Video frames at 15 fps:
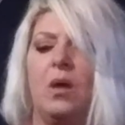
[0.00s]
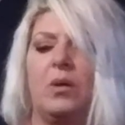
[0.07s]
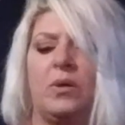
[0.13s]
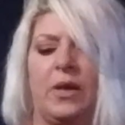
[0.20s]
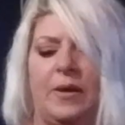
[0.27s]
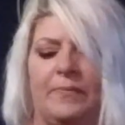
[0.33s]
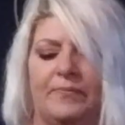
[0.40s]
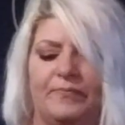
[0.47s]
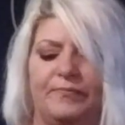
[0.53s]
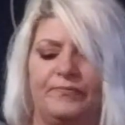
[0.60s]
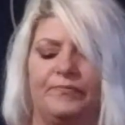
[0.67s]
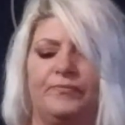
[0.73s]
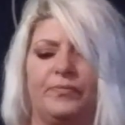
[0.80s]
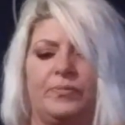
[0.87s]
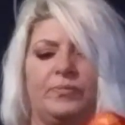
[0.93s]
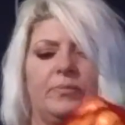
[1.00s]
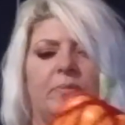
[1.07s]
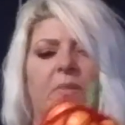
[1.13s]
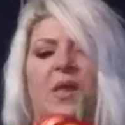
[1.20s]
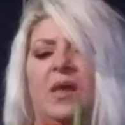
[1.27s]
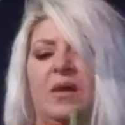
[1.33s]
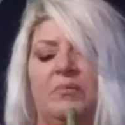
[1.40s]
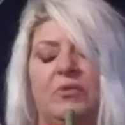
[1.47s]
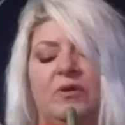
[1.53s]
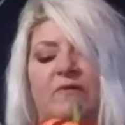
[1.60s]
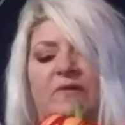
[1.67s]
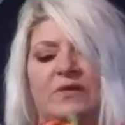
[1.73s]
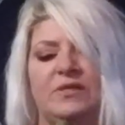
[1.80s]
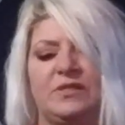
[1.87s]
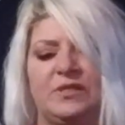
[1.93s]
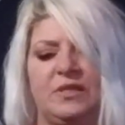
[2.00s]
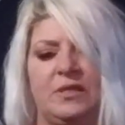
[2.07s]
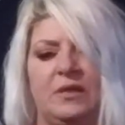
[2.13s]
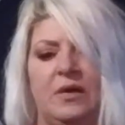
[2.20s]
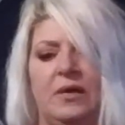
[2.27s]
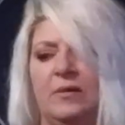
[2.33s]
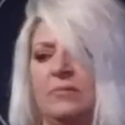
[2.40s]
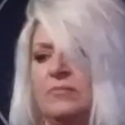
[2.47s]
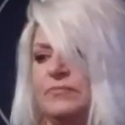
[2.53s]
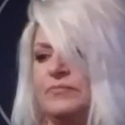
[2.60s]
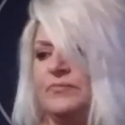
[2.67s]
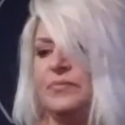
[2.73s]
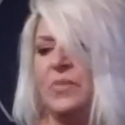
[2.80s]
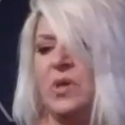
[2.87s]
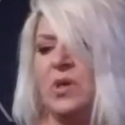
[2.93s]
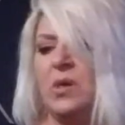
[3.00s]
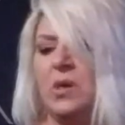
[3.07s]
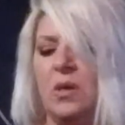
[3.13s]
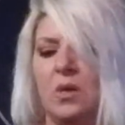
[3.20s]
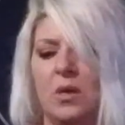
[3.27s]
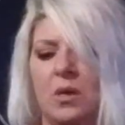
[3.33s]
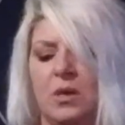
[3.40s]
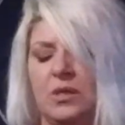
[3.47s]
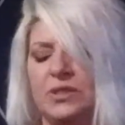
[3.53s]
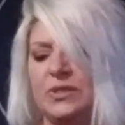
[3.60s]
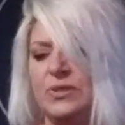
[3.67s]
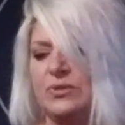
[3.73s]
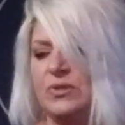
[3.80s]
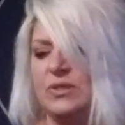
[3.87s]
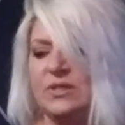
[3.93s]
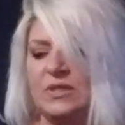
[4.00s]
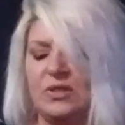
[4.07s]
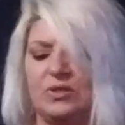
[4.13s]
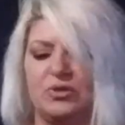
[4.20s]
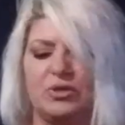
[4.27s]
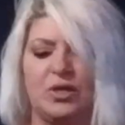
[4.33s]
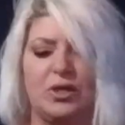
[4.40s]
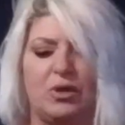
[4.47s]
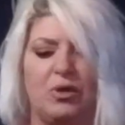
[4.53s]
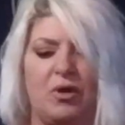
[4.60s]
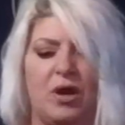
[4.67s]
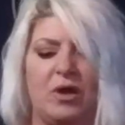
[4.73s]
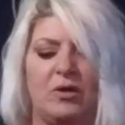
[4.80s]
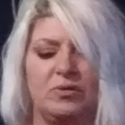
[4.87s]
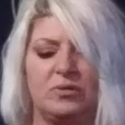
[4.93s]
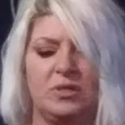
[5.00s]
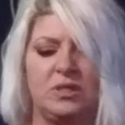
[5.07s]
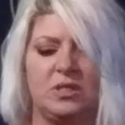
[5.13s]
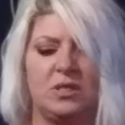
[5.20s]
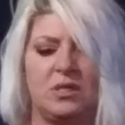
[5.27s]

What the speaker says: Okay, I can't believe I just did that. Just see the scissors on the ground.